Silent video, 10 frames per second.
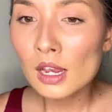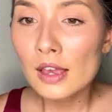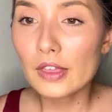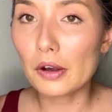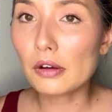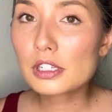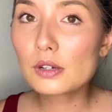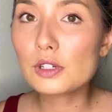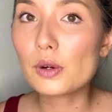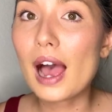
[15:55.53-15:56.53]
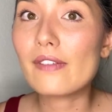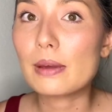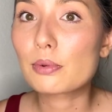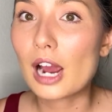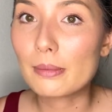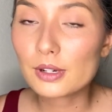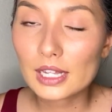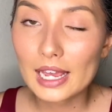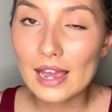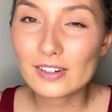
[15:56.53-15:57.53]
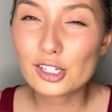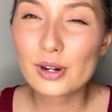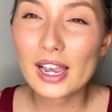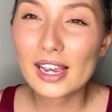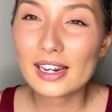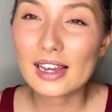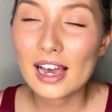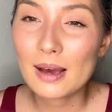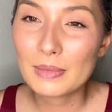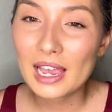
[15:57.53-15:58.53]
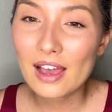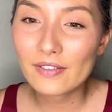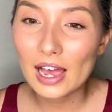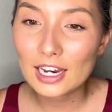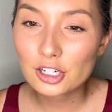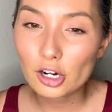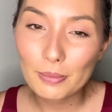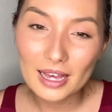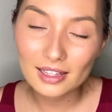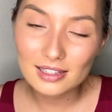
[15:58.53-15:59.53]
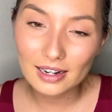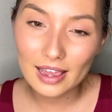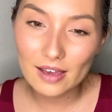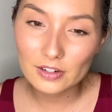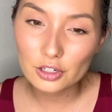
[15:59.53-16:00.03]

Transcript: they also do have a primer that I haven't tried. Um, they have eyeshadow palettes that I haven't